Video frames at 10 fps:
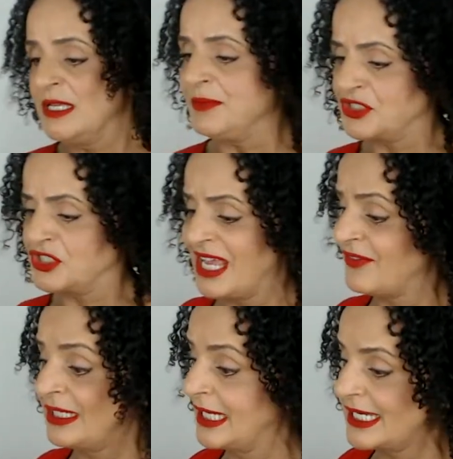but she didn't have
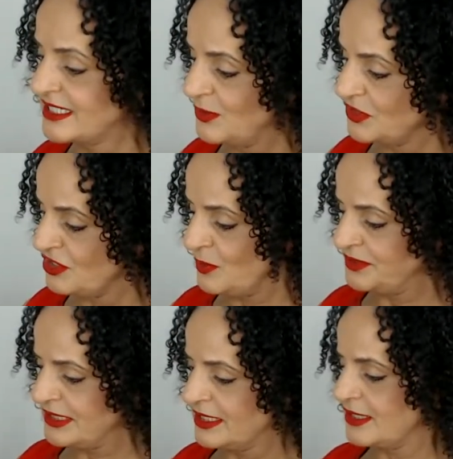any idea what
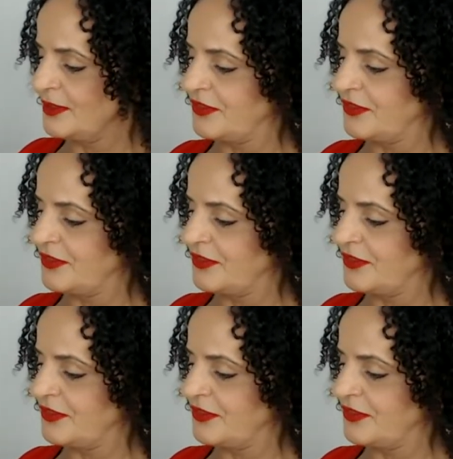she wanted.